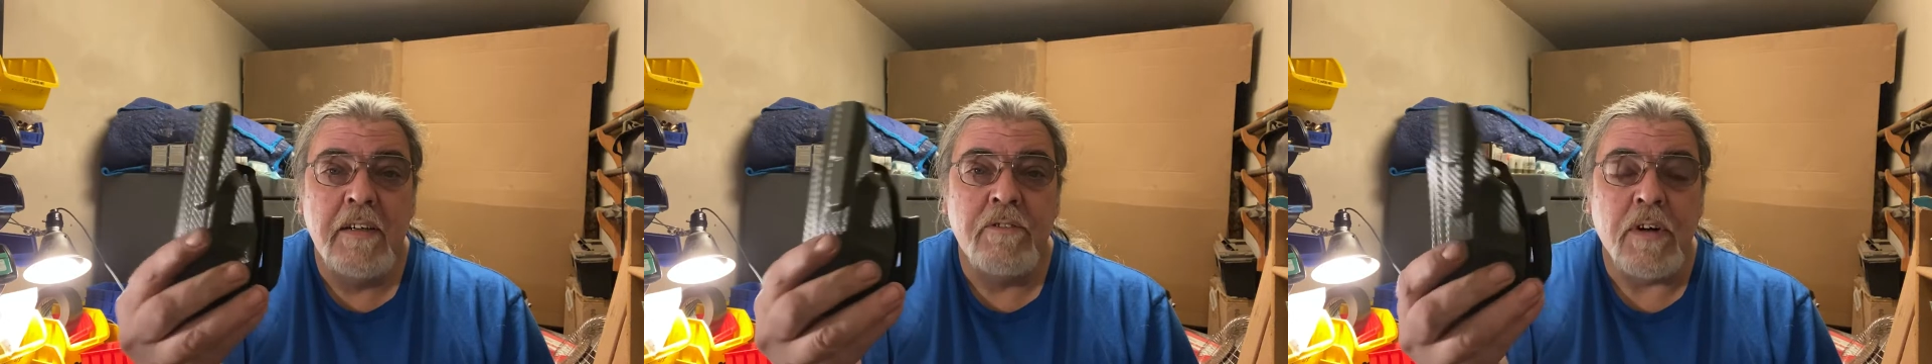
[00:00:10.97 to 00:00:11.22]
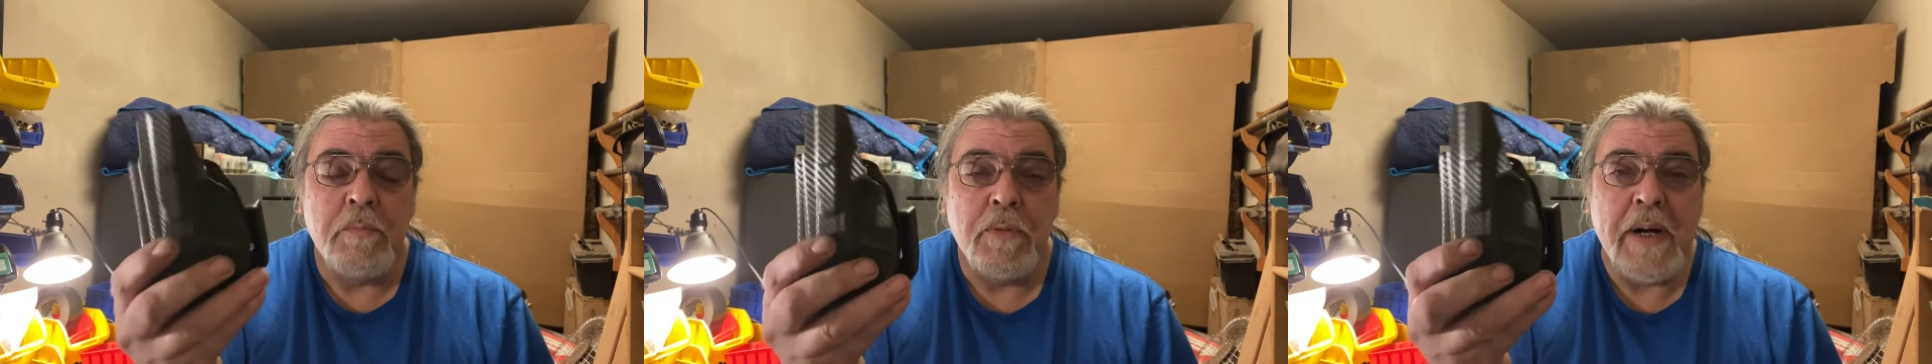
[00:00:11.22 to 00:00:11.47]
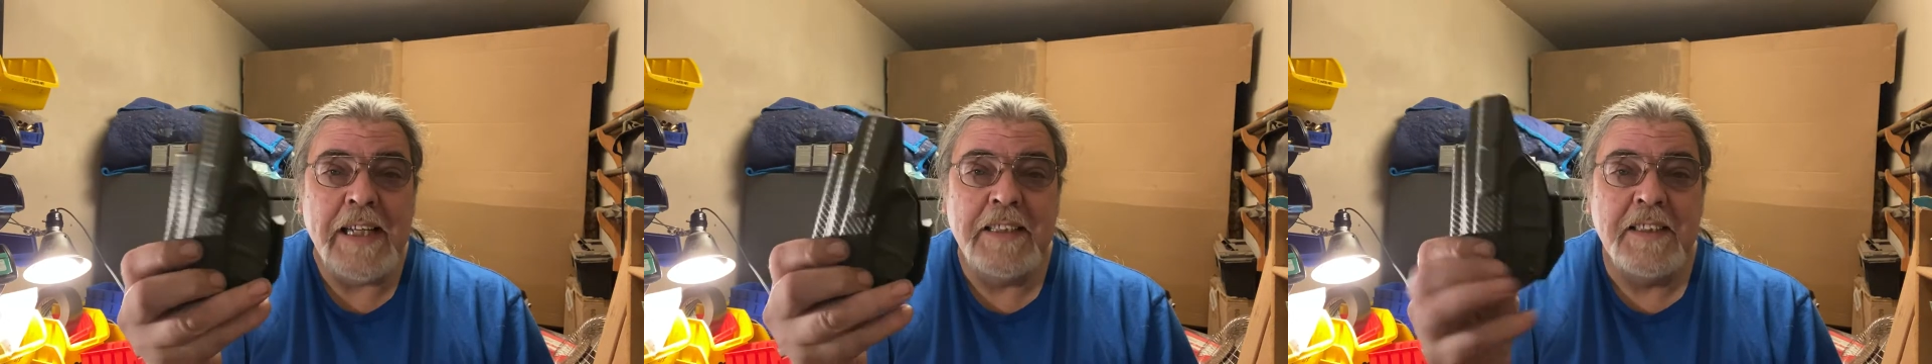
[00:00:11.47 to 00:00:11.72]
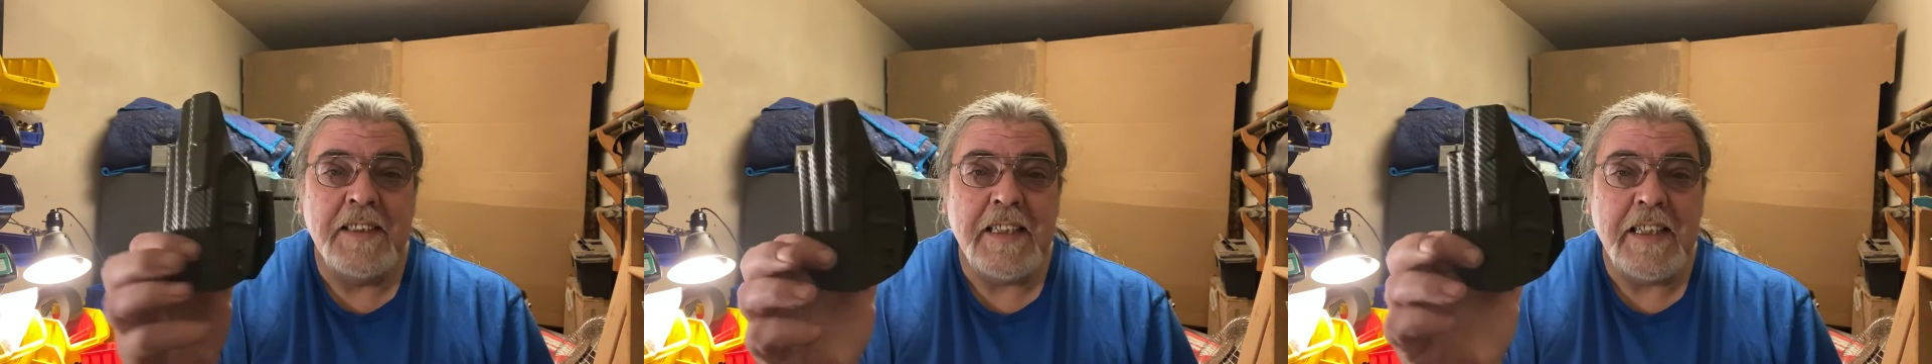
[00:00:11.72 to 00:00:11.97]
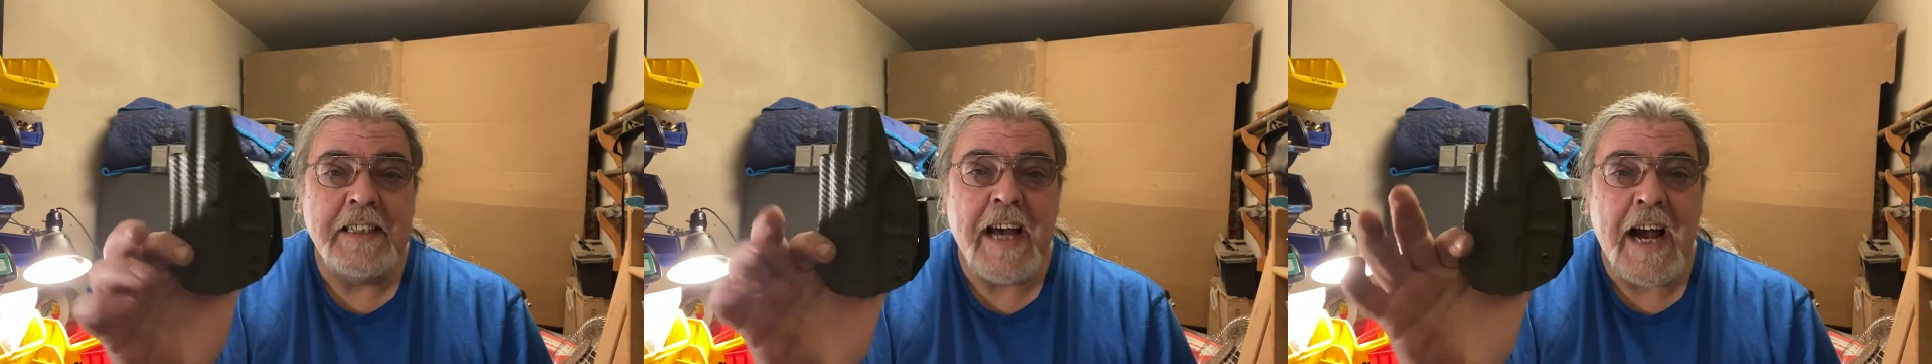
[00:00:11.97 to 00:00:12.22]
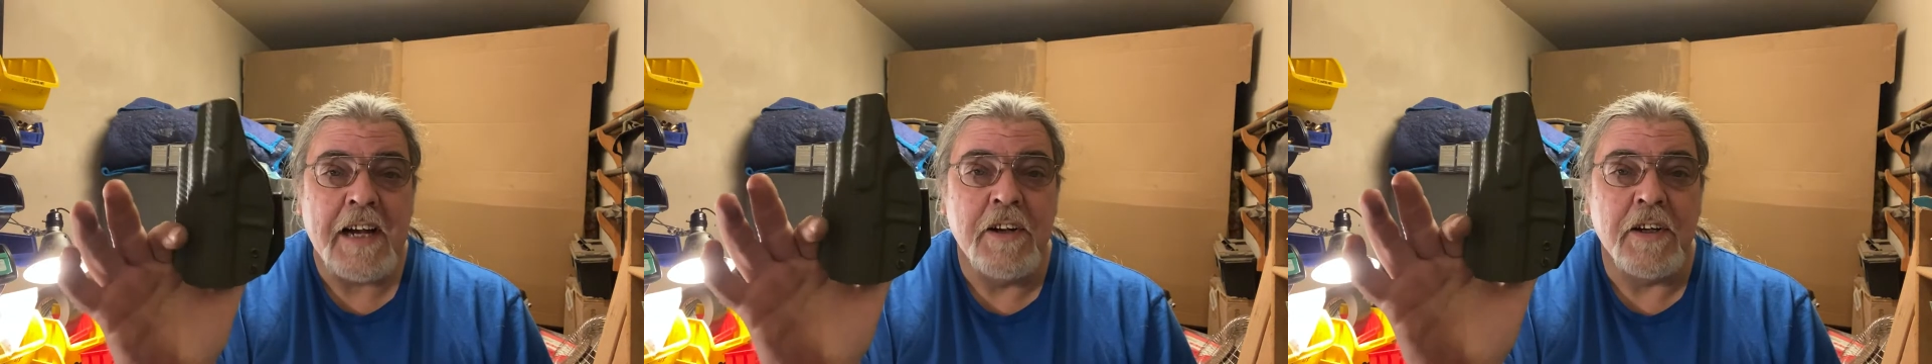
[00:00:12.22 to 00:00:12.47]
from Rain City
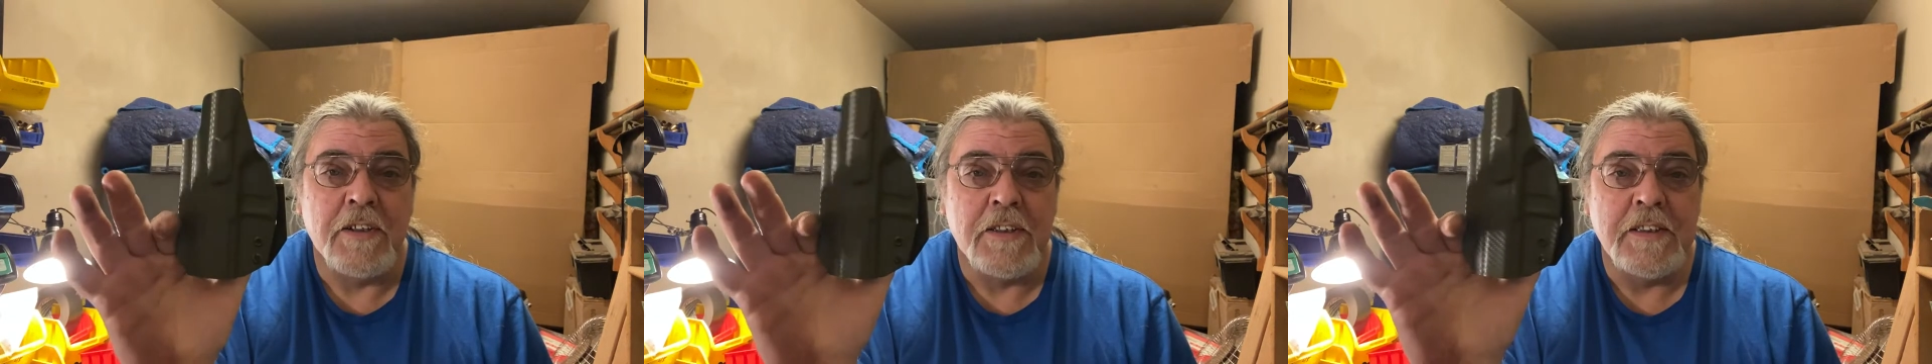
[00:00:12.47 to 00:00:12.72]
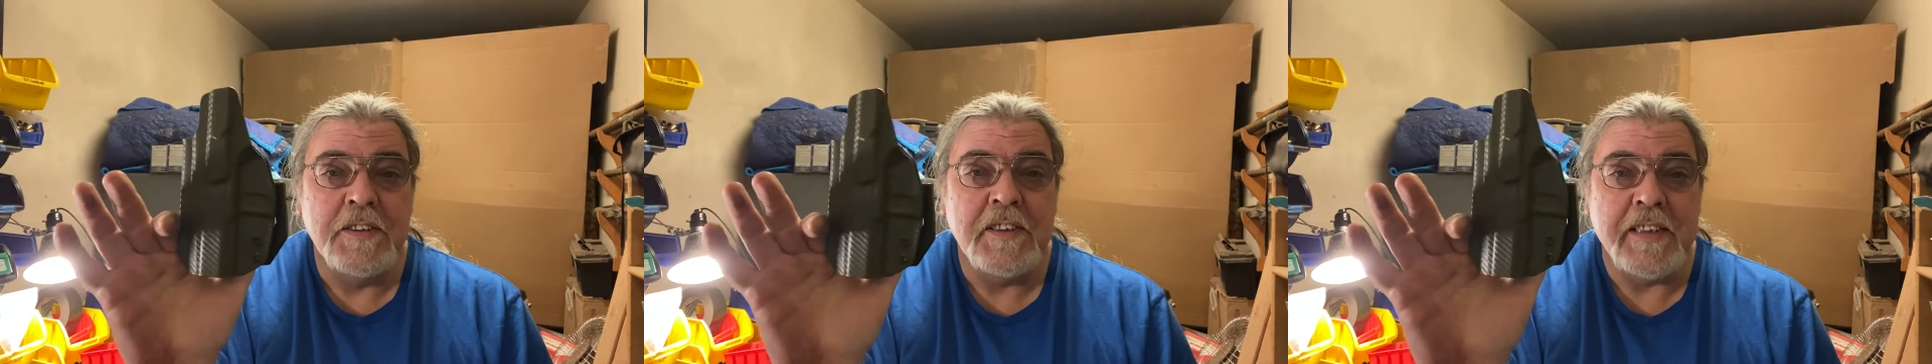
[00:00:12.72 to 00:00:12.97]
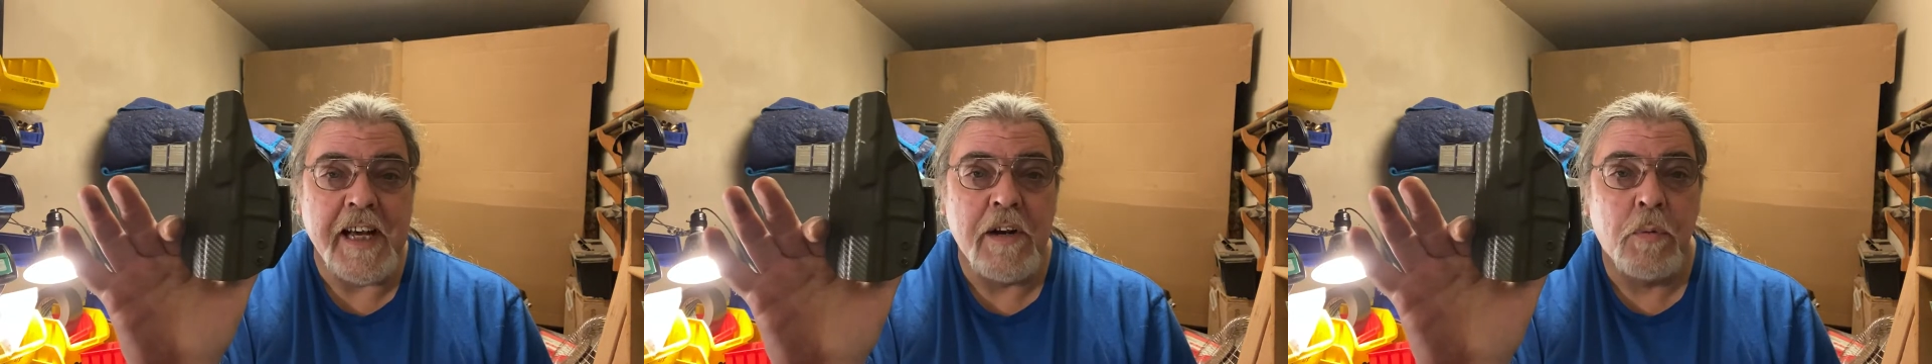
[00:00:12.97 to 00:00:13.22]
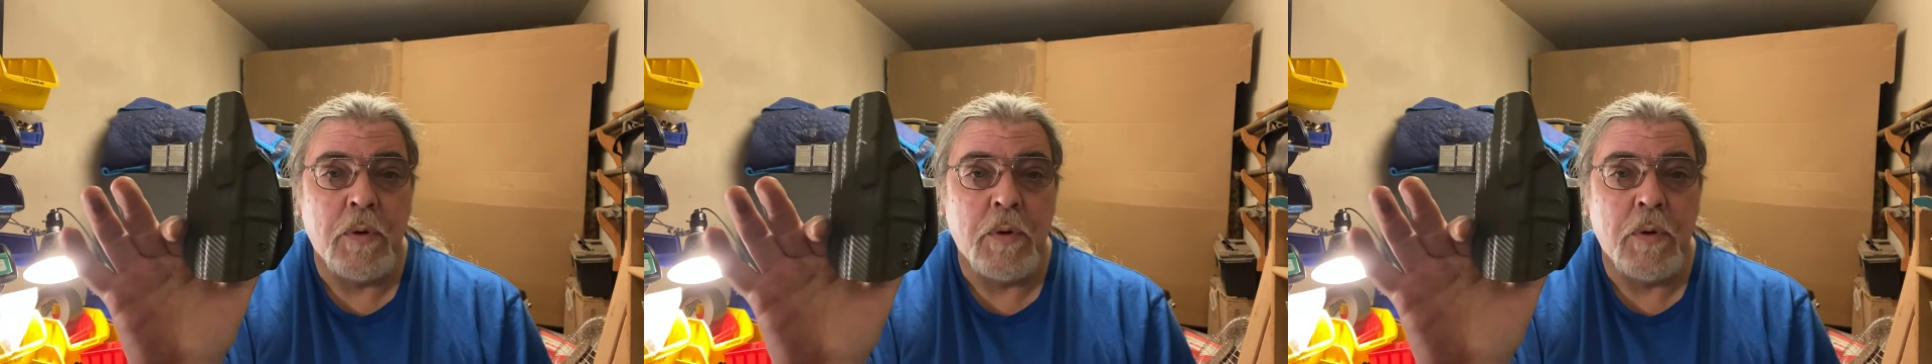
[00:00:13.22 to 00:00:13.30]
Tactical in Seattle,